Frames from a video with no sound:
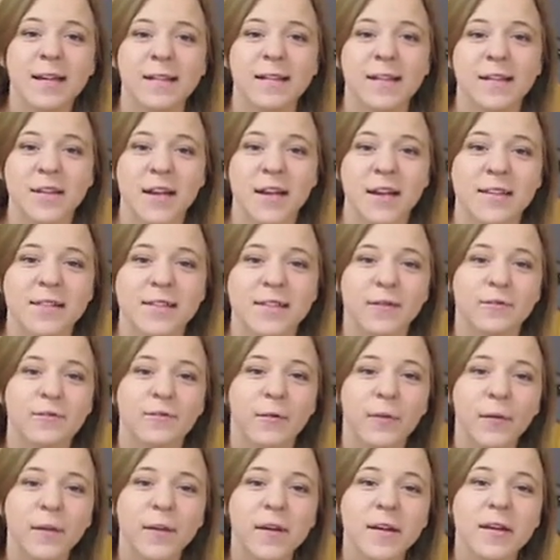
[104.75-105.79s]
the chance to
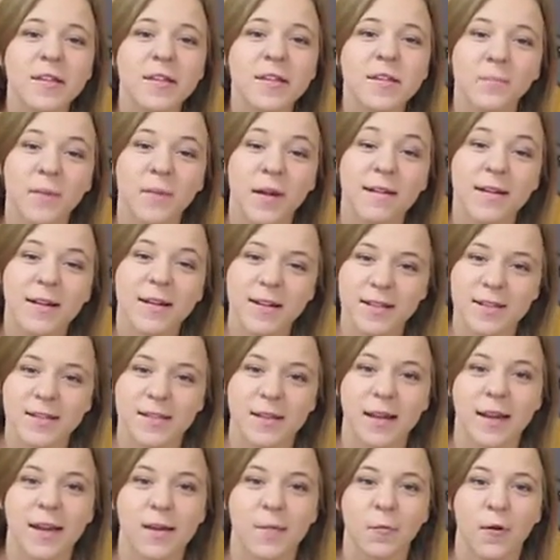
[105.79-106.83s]
fully experience
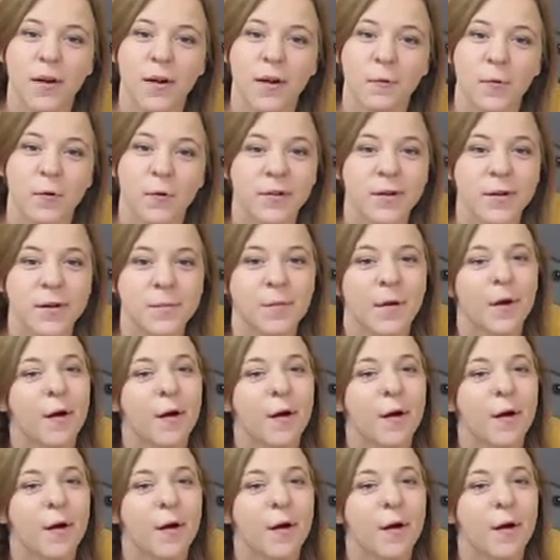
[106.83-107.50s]
Sunday morning worship,